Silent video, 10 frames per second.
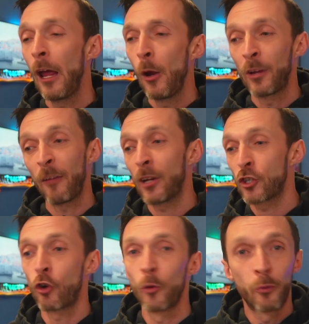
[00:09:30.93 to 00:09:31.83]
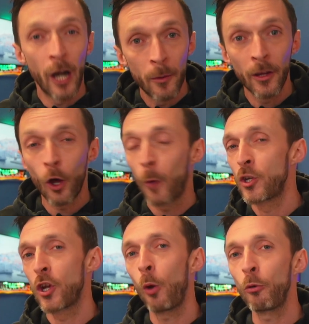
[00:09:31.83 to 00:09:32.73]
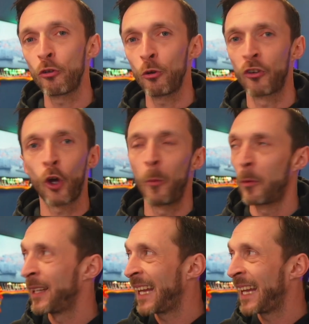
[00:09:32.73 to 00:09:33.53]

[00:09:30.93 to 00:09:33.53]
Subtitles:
Would give me a strong Premier League option also to complement